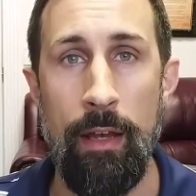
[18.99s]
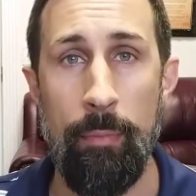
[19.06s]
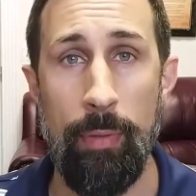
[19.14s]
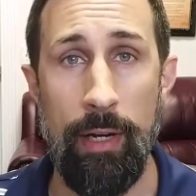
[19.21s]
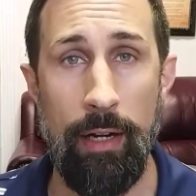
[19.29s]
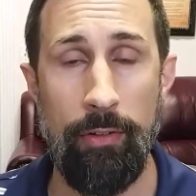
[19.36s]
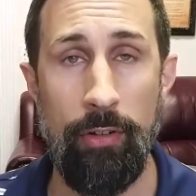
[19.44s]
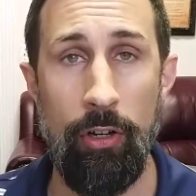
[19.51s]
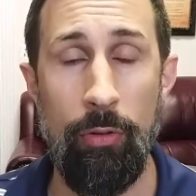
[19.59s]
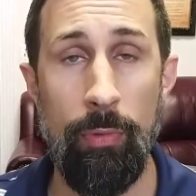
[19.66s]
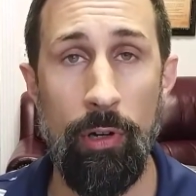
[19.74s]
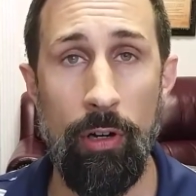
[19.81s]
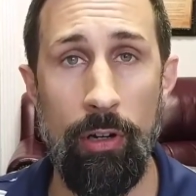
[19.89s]
But
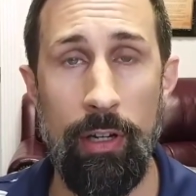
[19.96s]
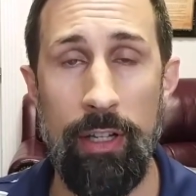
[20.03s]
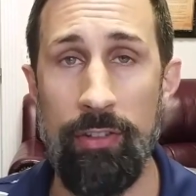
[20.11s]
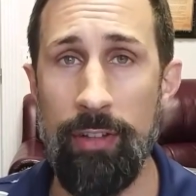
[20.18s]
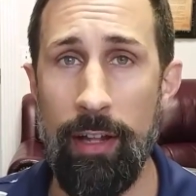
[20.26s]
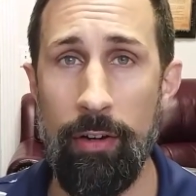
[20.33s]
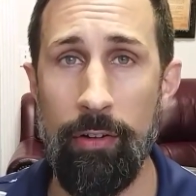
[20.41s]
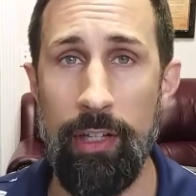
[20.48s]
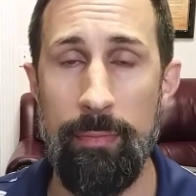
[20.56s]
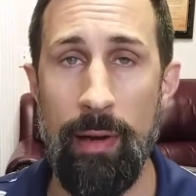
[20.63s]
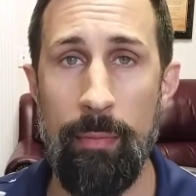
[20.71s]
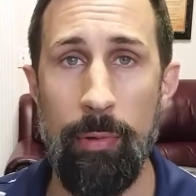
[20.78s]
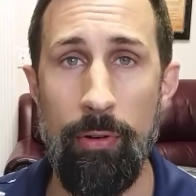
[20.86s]
October is not only
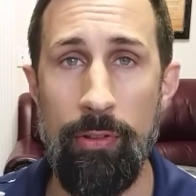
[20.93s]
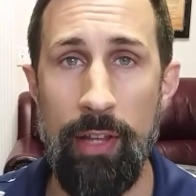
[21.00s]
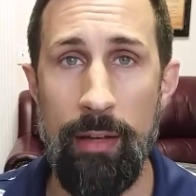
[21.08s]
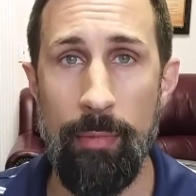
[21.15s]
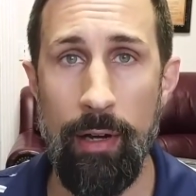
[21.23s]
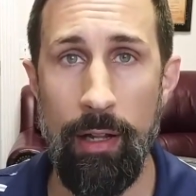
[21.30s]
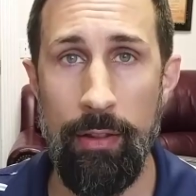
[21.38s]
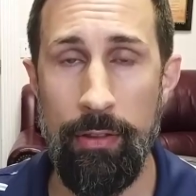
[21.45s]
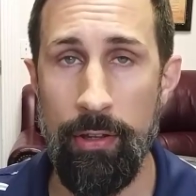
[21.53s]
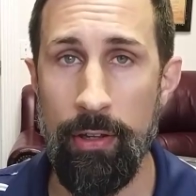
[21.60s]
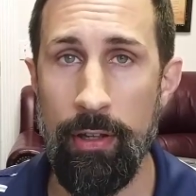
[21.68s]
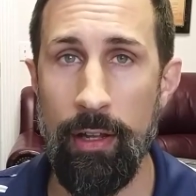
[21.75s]
my birthday month,